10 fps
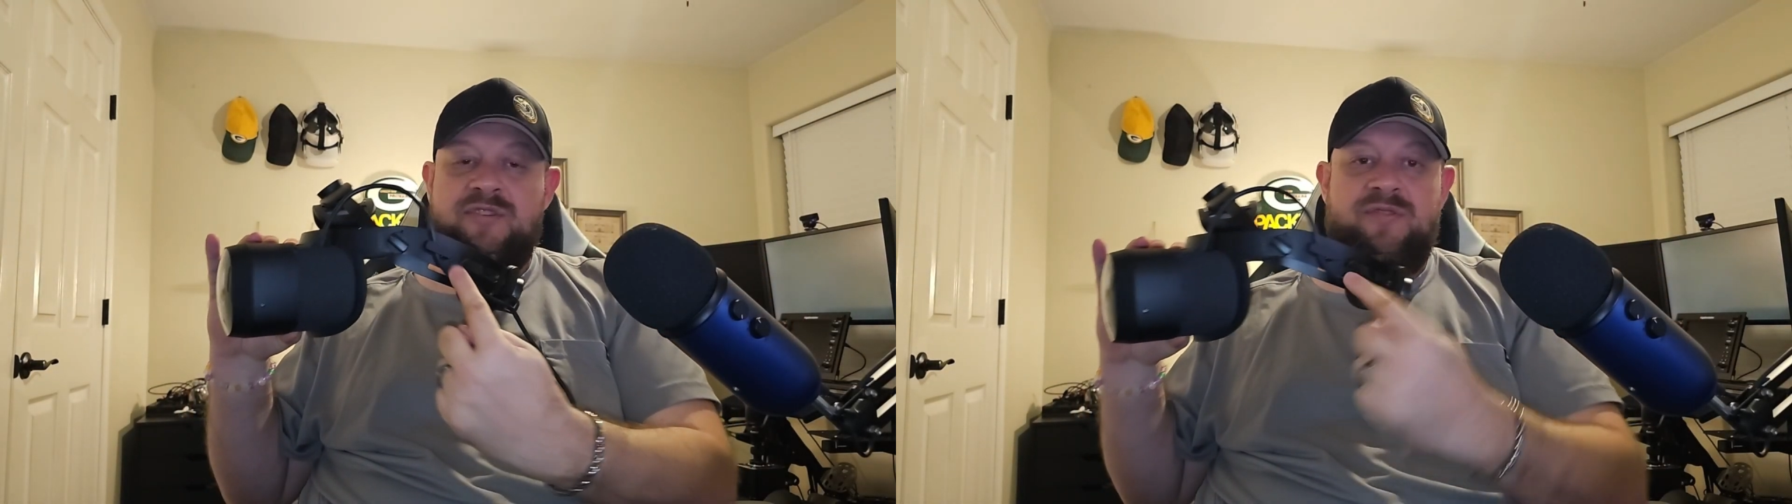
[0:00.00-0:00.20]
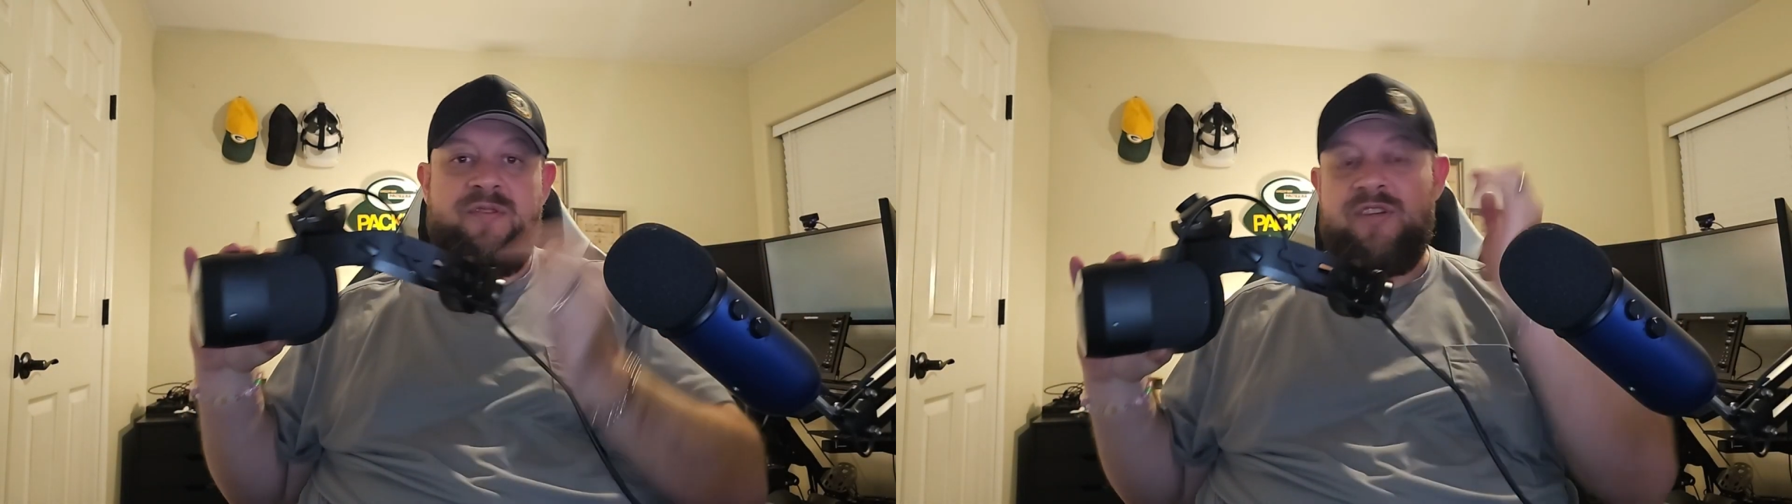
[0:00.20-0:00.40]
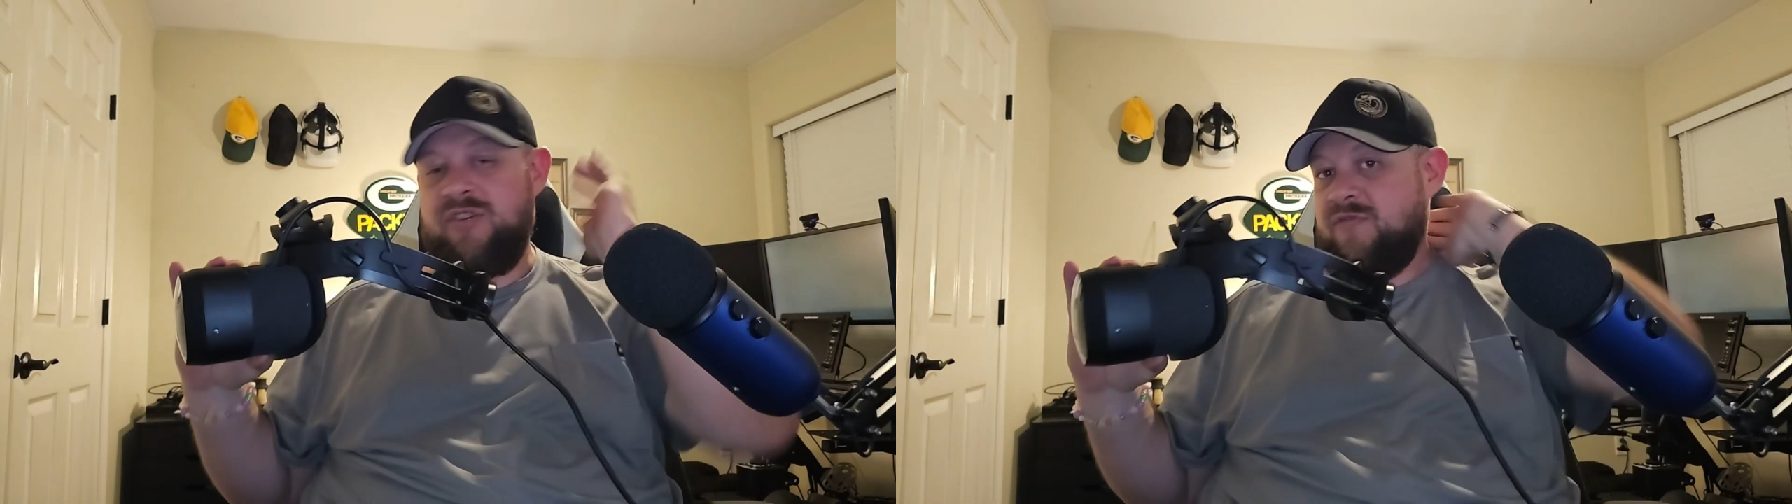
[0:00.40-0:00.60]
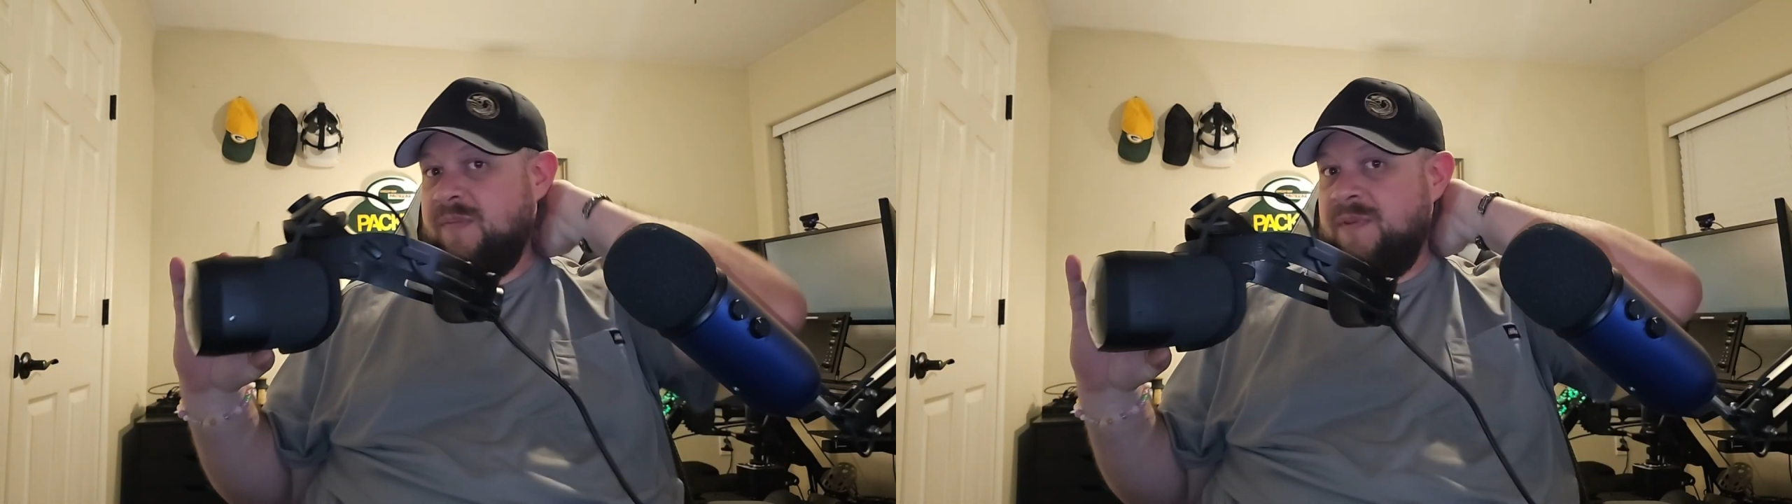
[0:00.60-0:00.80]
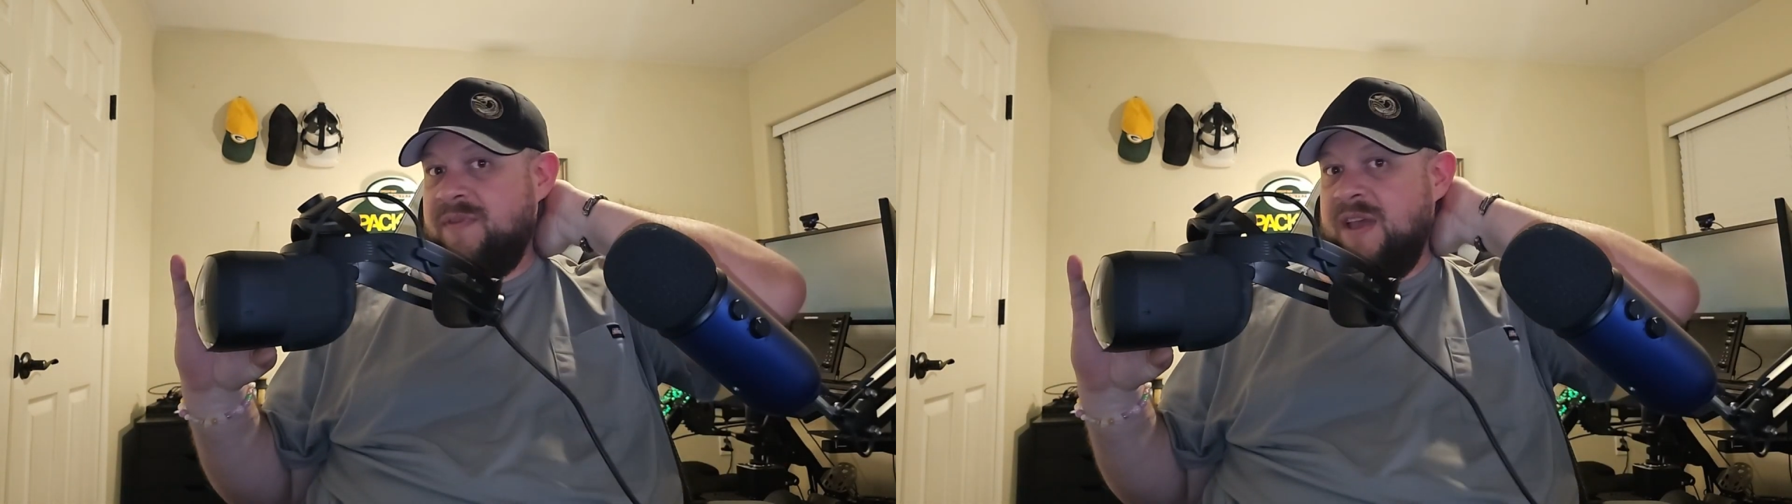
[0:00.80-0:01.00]
you to
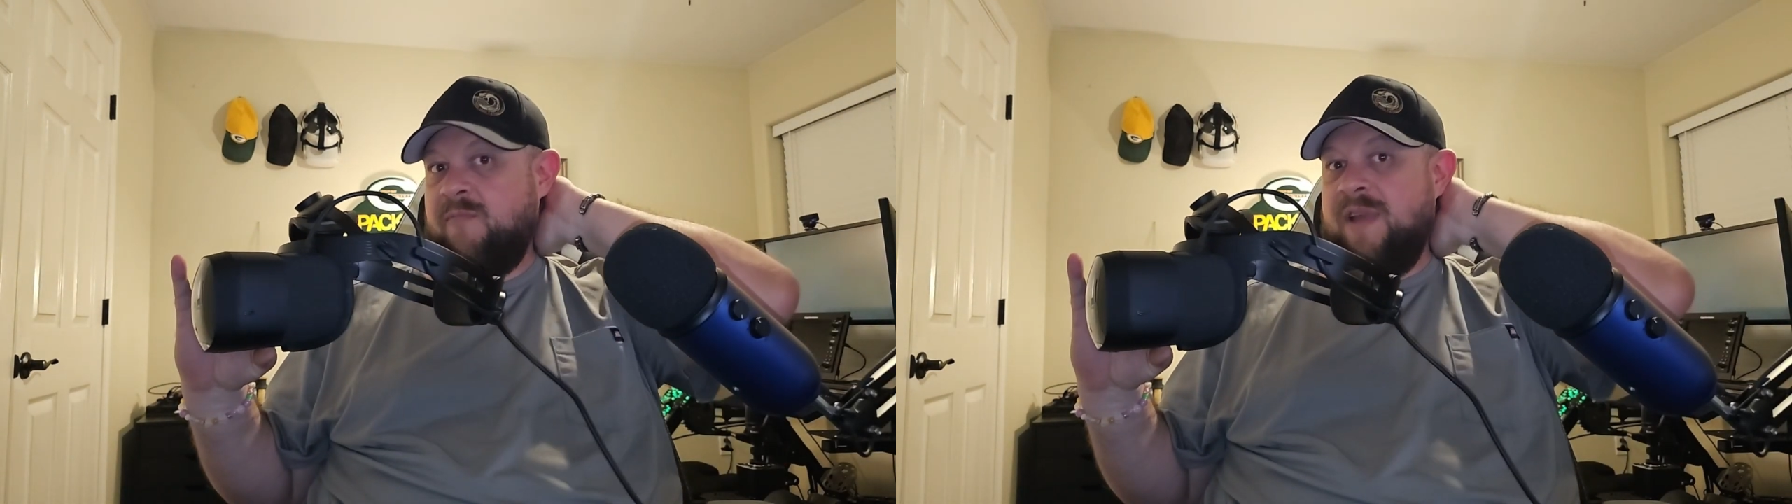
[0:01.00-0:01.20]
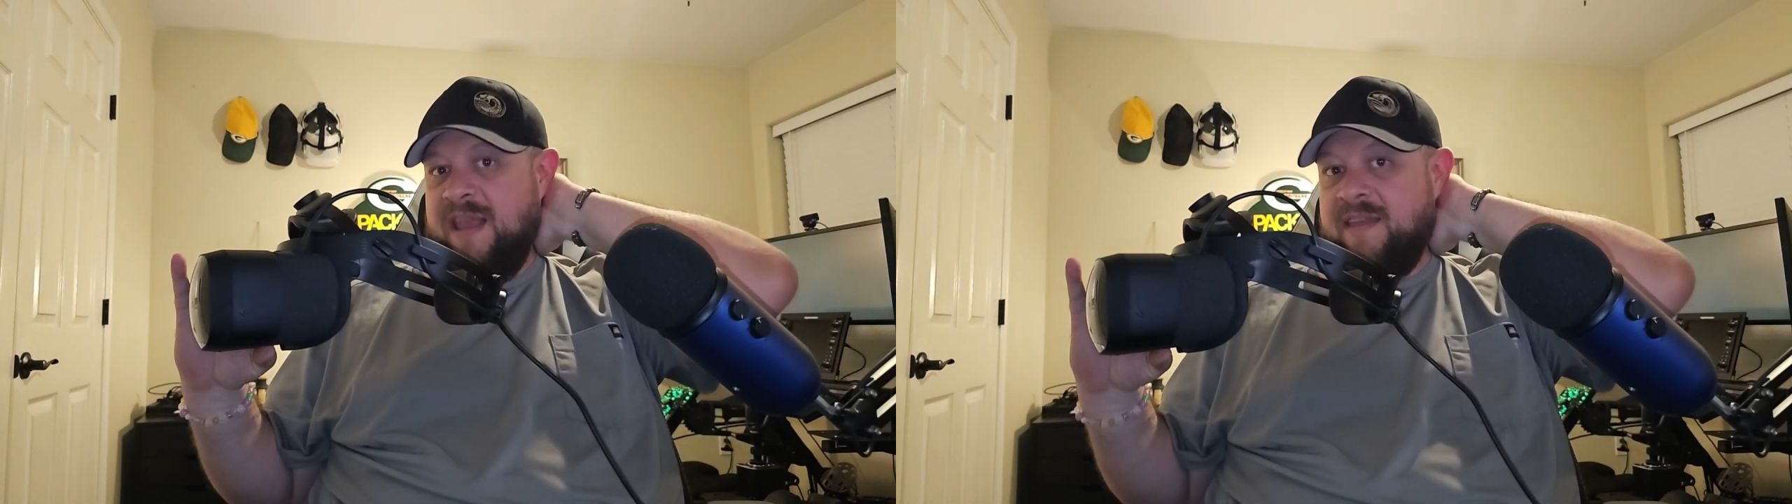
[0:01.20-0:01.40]
distribute that weight